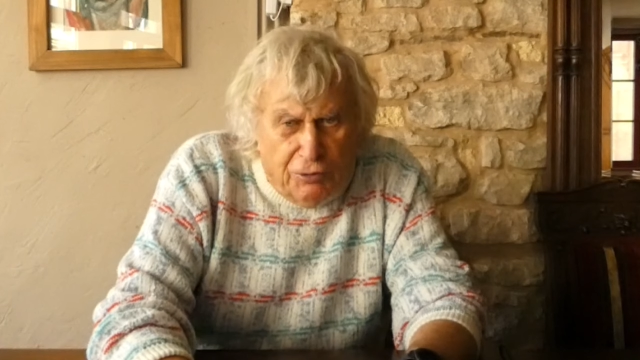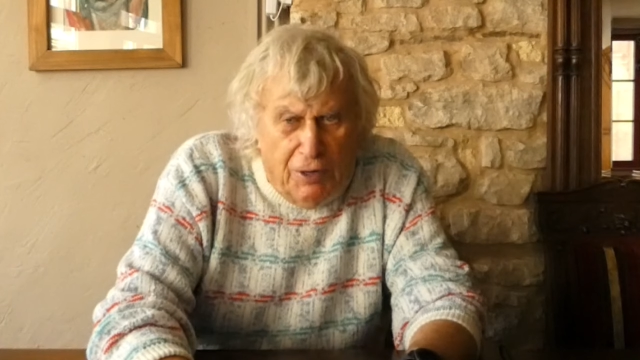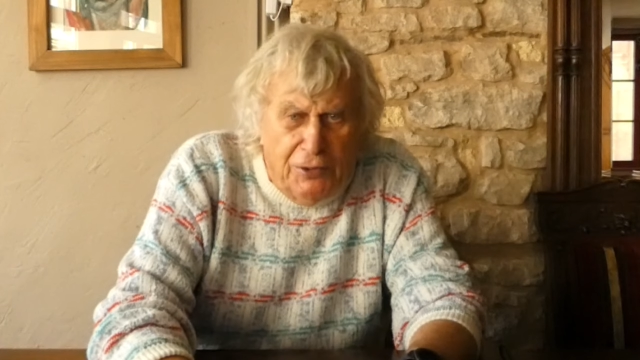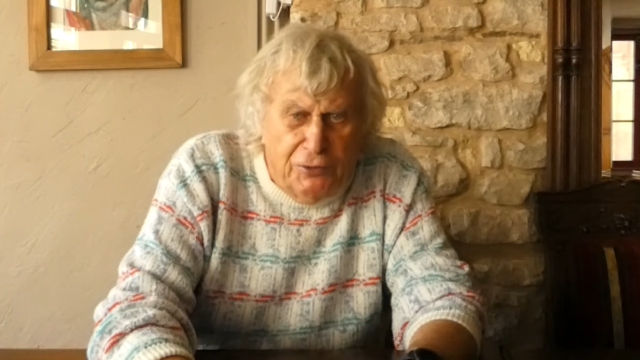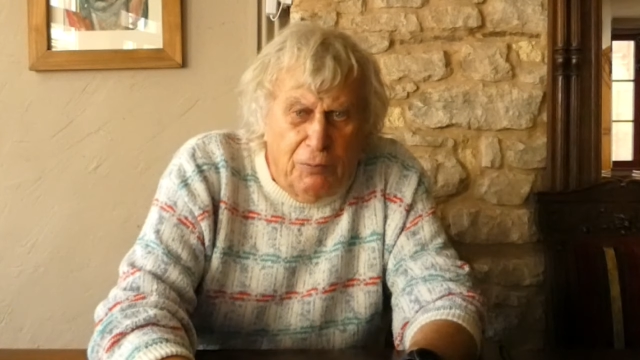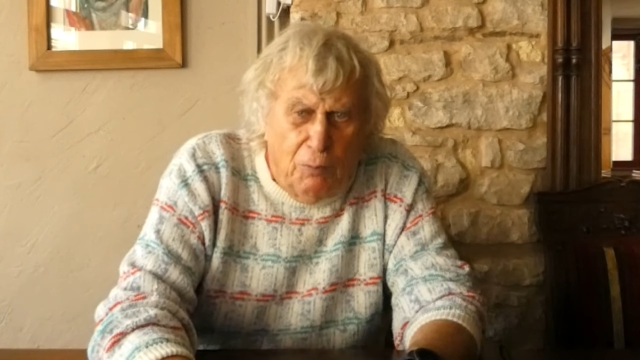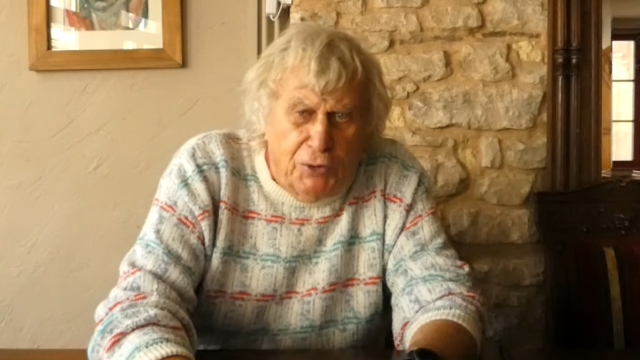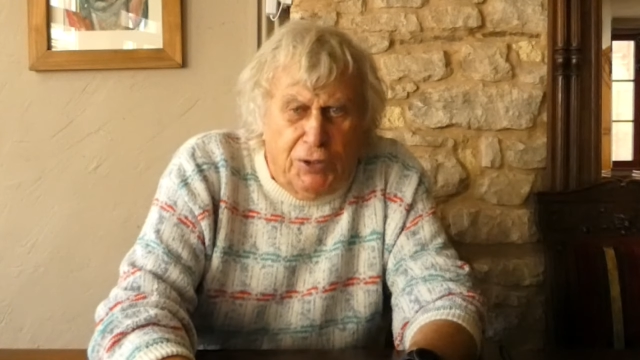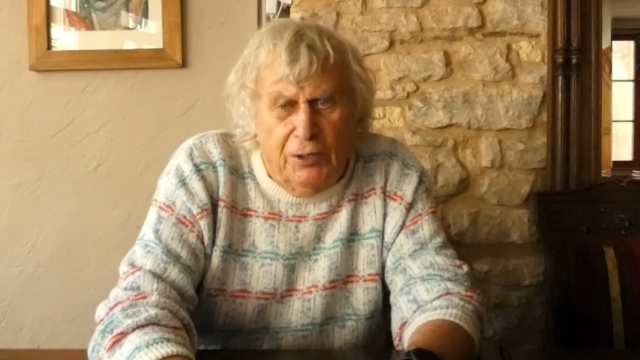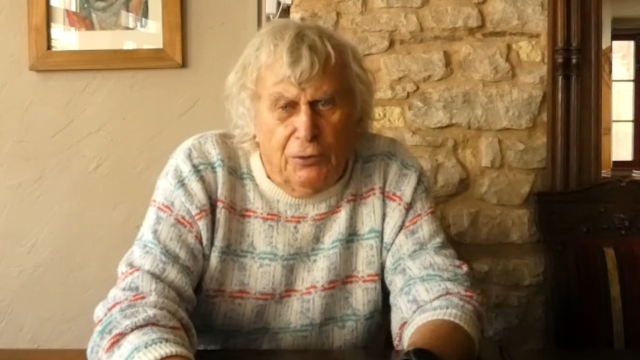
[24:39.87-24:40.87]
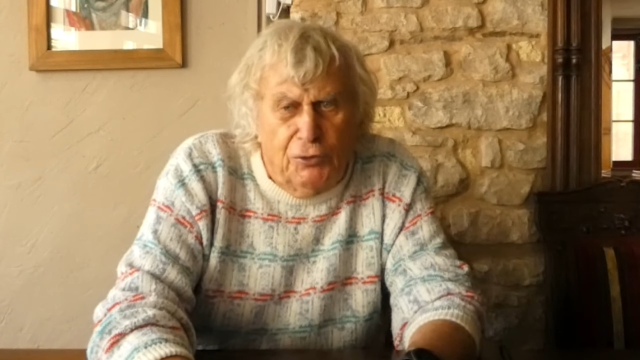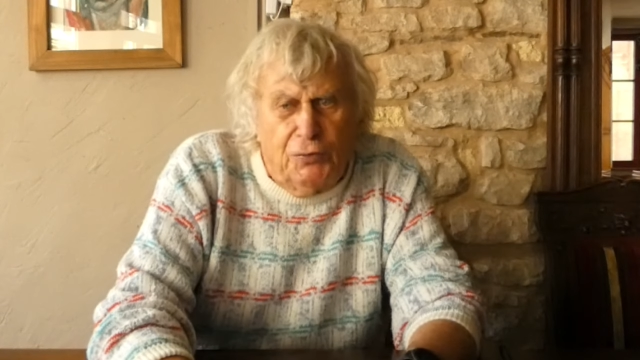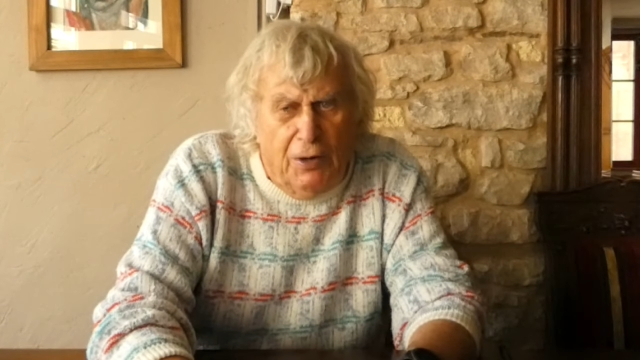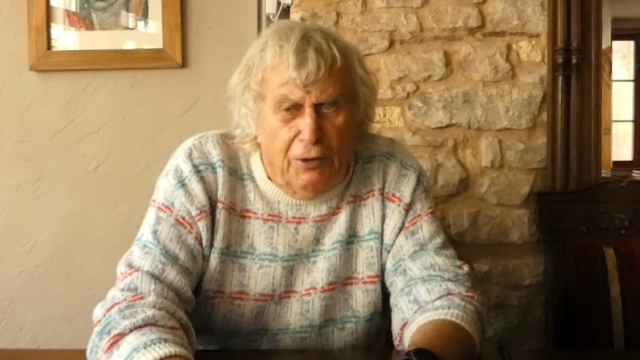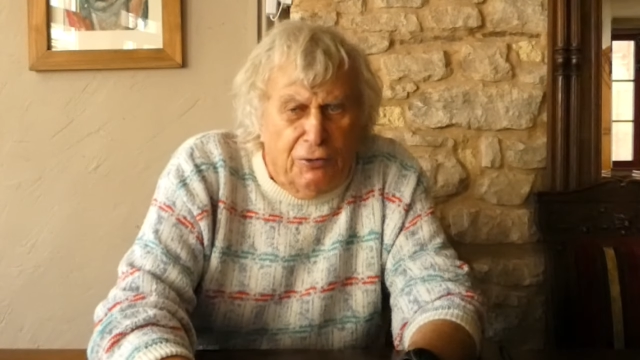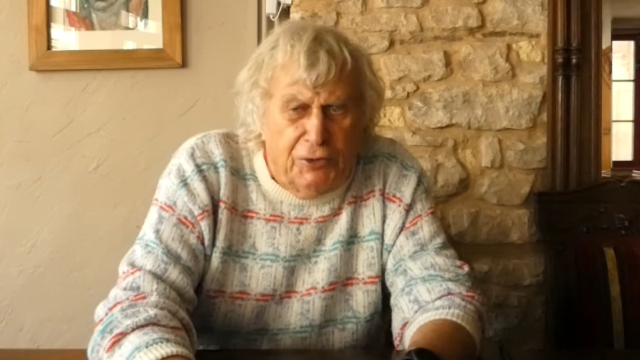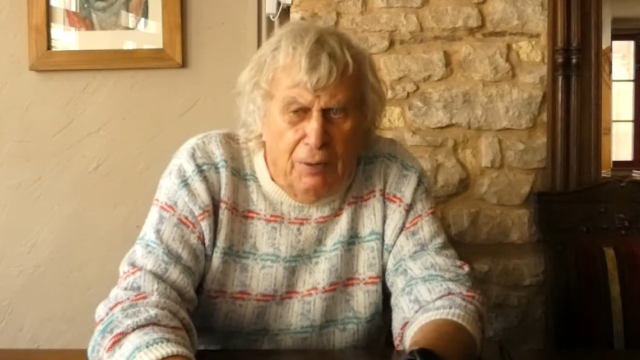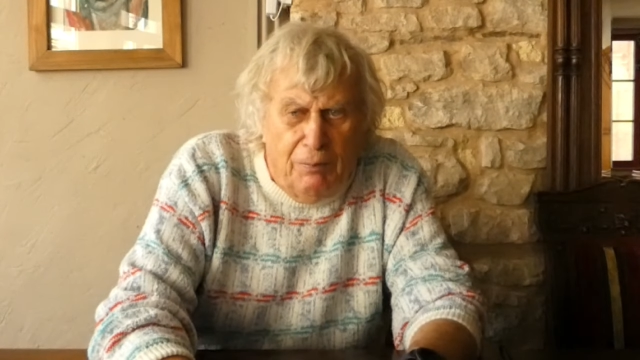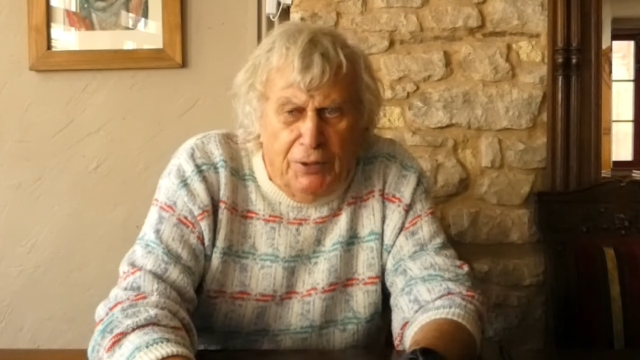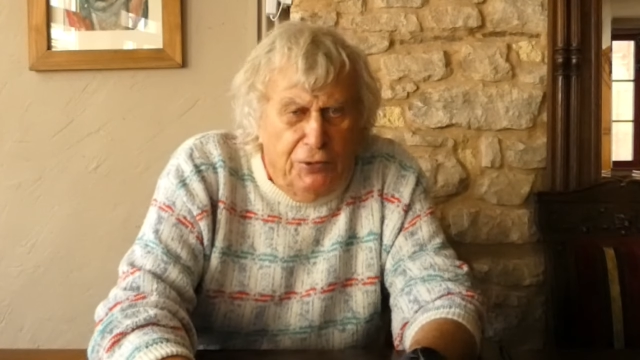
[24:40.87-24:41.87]
rates and what deals various
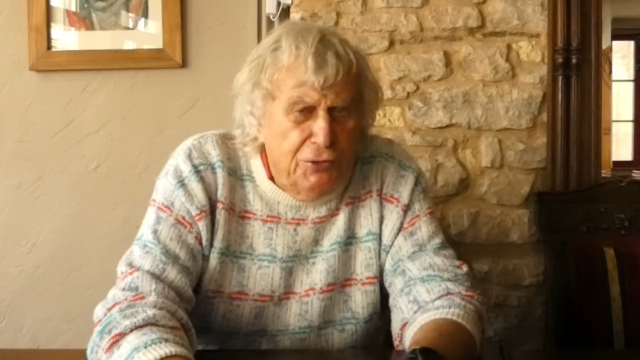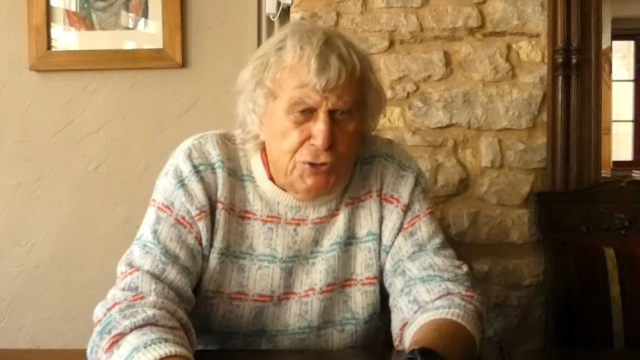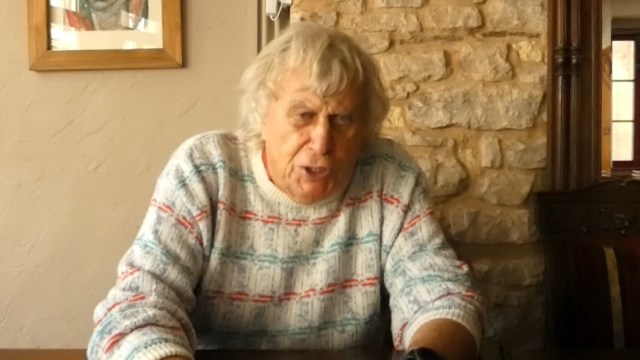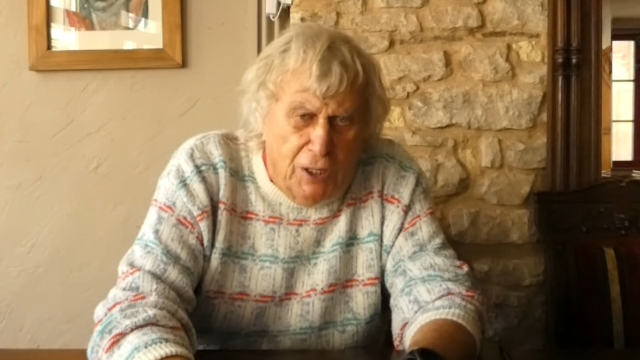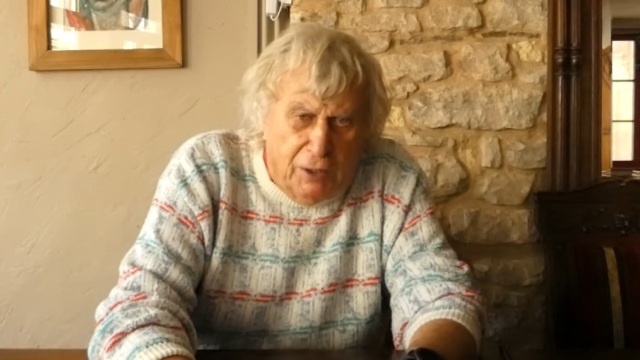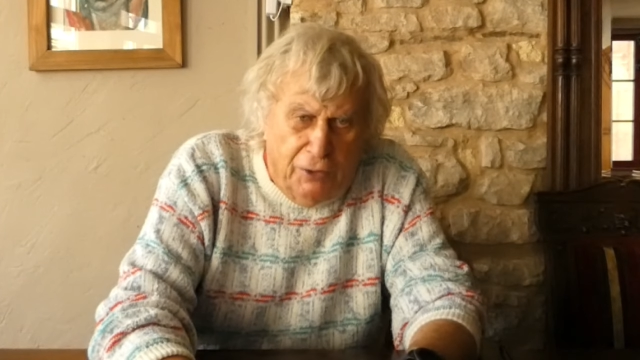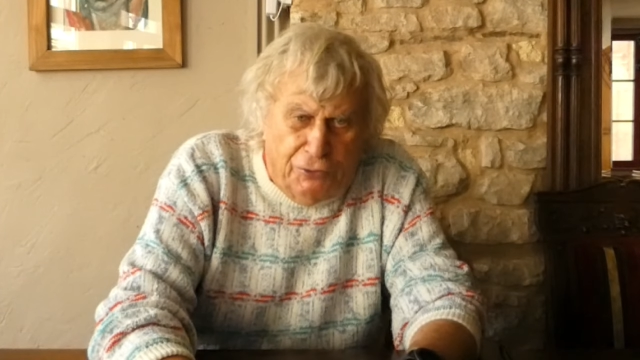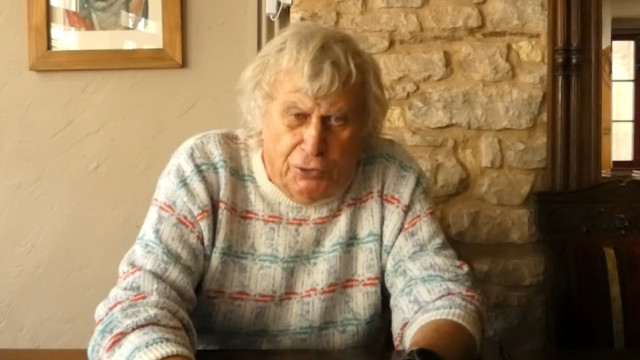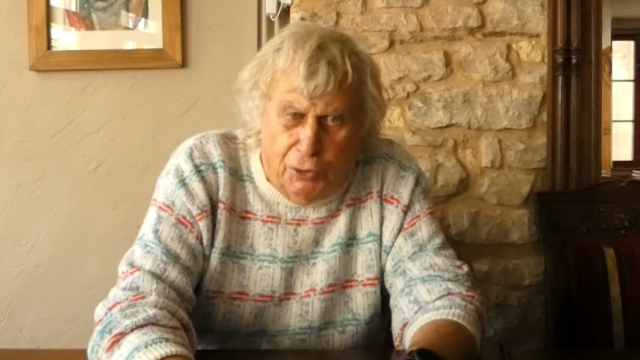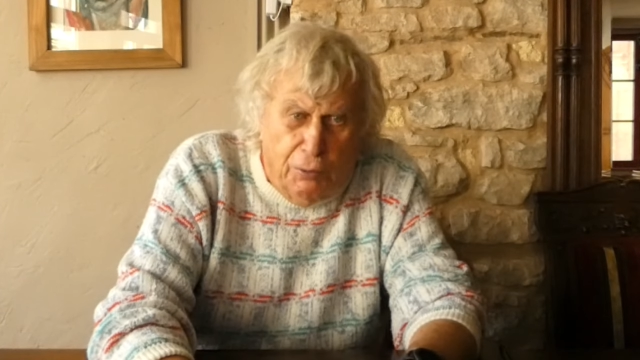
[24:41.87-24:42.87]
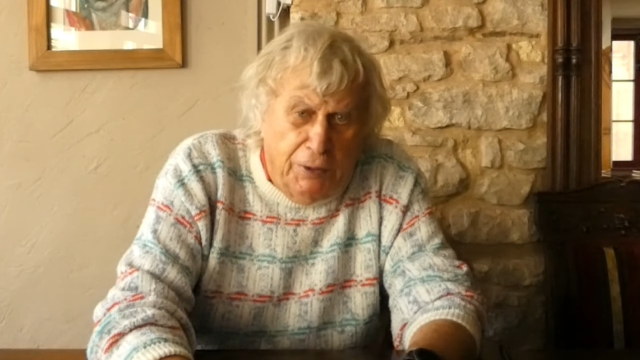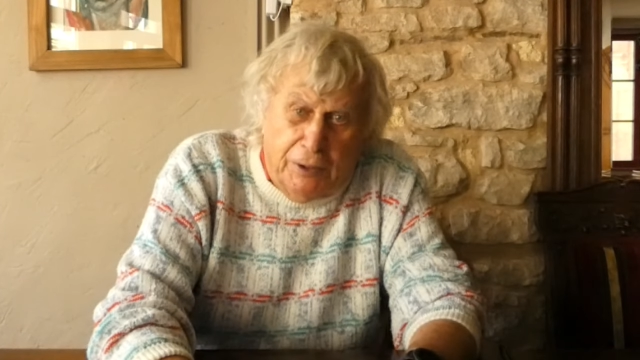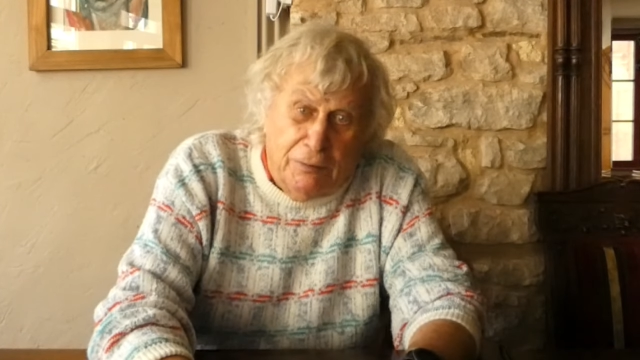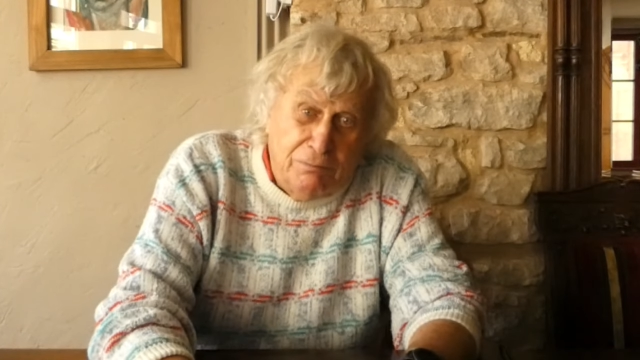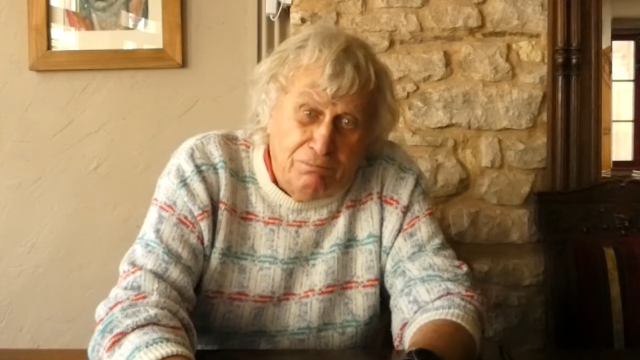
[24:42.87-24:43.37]
companies and chandlers are doing.